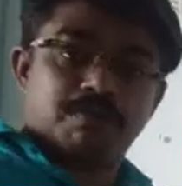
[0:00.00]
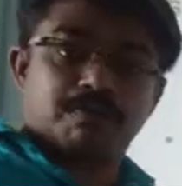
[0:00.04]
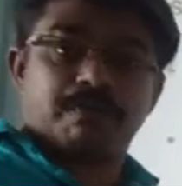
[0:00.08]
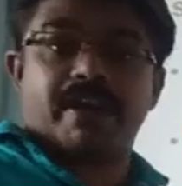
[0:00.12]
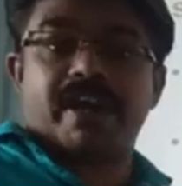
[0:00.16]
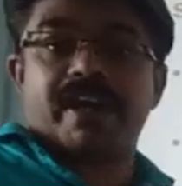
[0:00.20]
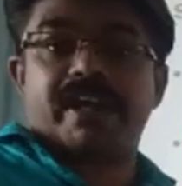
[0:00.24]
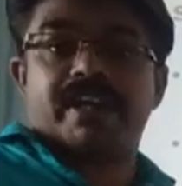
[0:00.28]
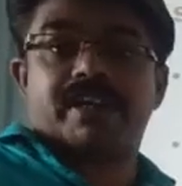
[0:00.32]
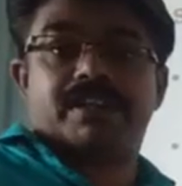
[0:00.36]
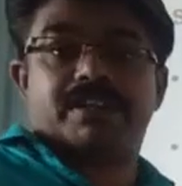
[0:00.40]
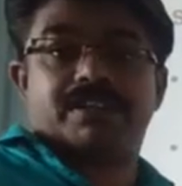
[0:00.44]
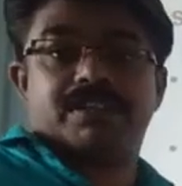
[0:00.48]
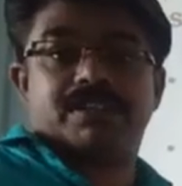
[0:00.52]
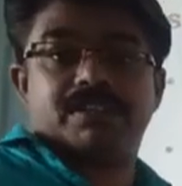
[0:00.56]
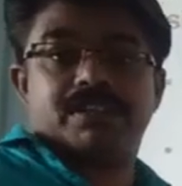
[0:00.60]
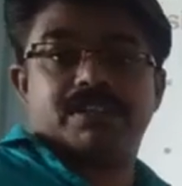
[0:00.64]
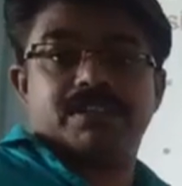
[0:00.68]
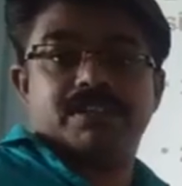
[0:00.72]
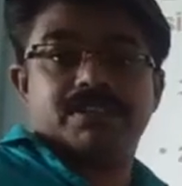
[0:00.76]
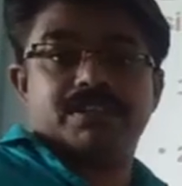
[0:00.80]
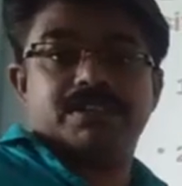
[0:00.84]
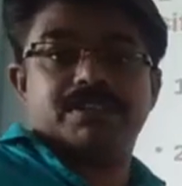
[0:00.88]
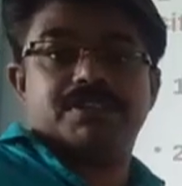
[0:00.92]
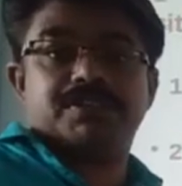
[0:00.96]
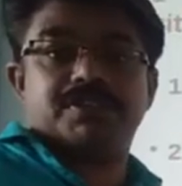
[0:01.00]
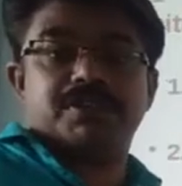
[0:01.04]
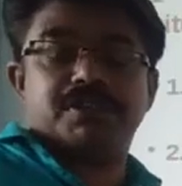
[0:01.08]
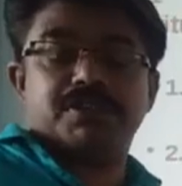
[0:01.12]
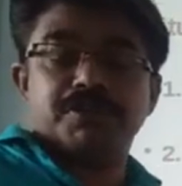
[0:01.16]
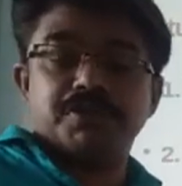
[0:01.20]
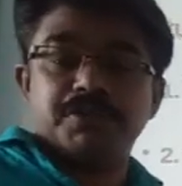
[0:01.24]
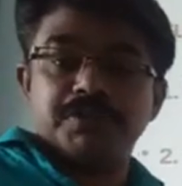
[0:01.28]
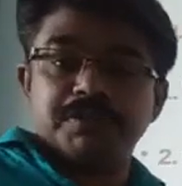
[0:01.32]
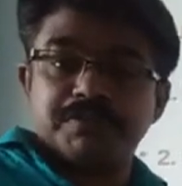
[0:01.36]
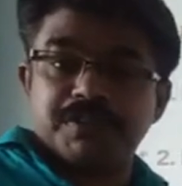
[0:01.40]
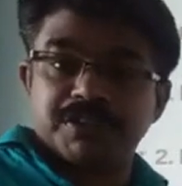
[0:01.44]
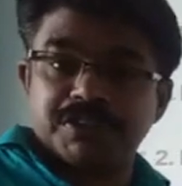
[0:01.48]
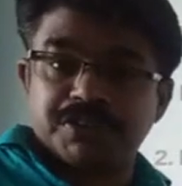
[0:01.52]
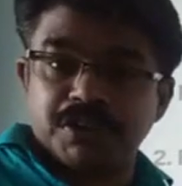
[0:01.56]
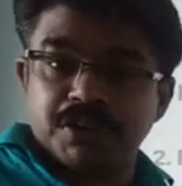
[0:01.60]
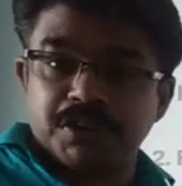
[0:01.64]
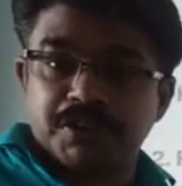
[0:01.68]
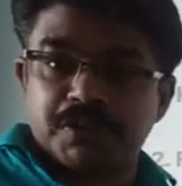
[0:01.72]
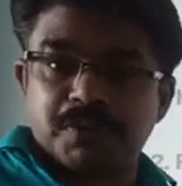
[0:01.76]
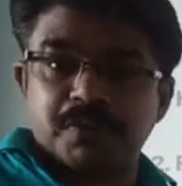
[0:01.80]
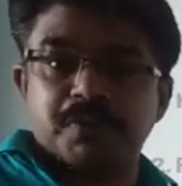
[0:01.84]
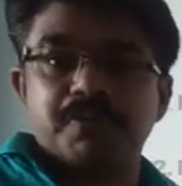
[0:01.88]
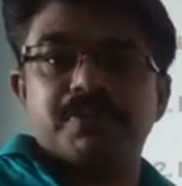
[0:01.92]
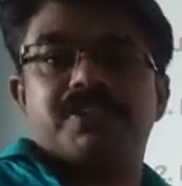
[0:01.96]
fact. It is a
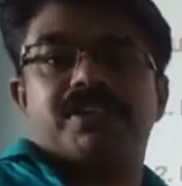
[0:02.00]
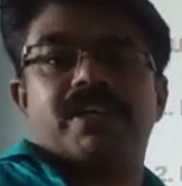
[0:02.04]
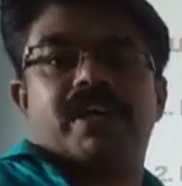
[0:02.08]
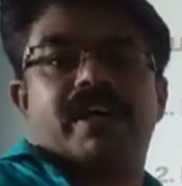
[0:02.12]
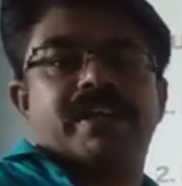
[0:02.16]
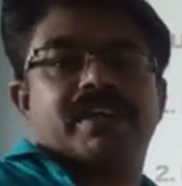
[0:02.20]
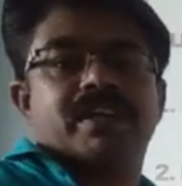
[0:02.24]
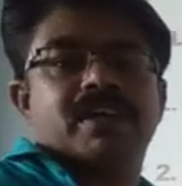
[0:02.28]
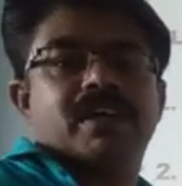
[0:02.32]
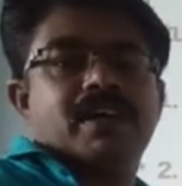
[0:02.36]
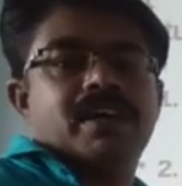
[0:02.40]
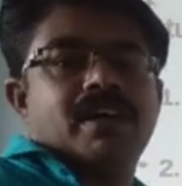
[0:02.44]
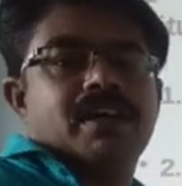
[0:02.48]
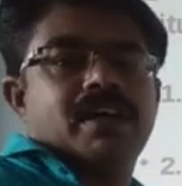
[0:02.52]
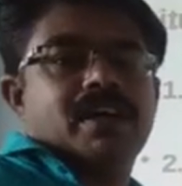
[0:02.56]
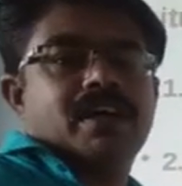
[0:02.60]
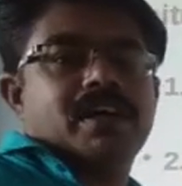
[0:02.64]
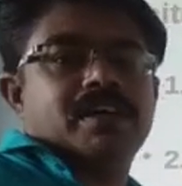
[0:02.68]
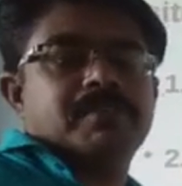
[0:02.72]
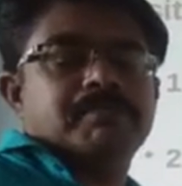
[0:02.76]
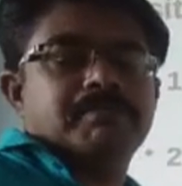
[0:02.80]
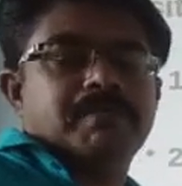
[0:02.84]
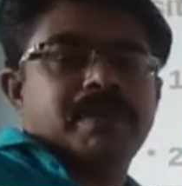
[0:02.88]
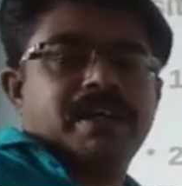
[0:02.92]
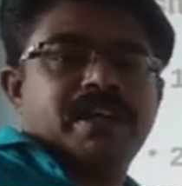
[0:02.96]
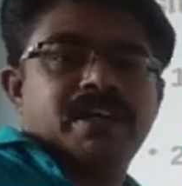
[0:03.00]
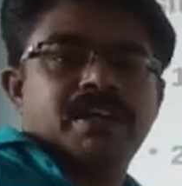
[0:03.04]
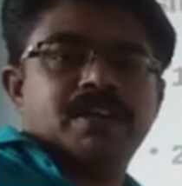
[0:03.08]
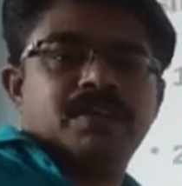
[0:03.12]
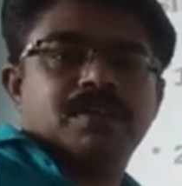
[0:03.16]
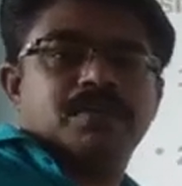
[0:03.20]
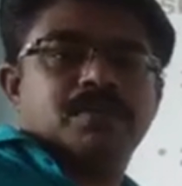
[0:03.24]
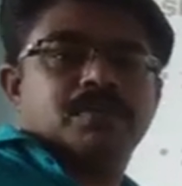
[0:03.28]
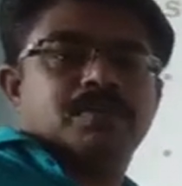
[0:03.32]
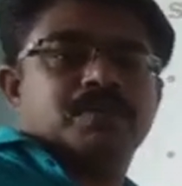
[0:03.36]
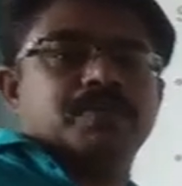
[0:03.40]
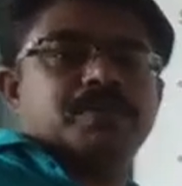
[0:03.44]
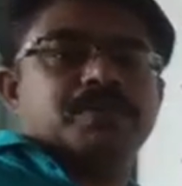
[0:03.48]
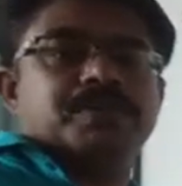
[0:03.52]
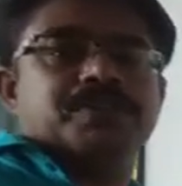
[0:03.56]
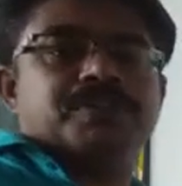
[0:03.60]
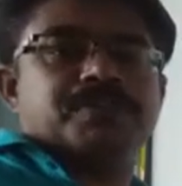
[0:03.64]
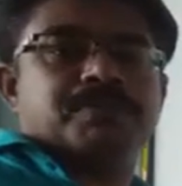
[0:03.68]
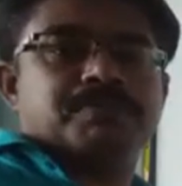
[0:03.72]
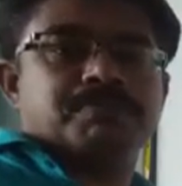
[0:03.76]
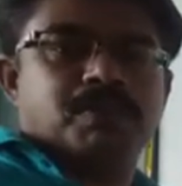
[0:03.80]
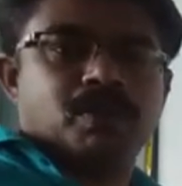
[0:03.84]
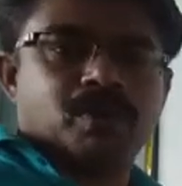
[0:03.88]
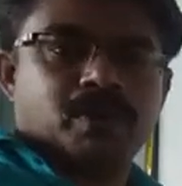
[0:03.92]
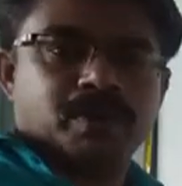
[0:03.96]
universal truth that a man who is
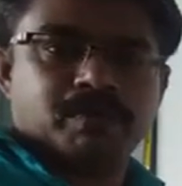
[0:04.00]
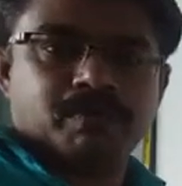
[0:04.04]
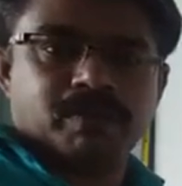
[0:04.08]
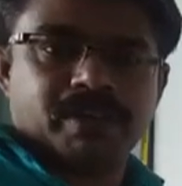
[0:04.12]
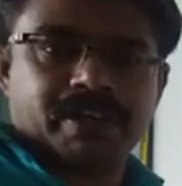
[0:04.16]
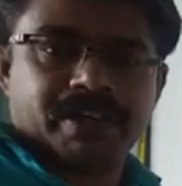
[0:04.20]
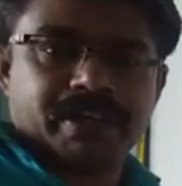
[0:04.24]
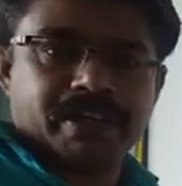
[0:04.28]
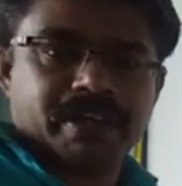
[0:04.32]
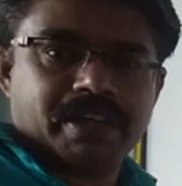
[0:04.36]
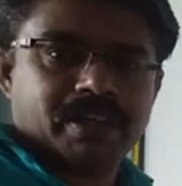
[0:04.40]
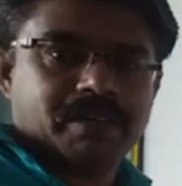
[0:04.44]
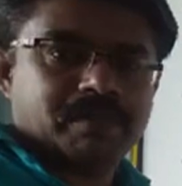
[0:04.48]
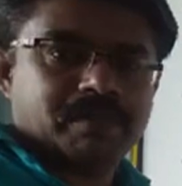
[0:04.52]
born one day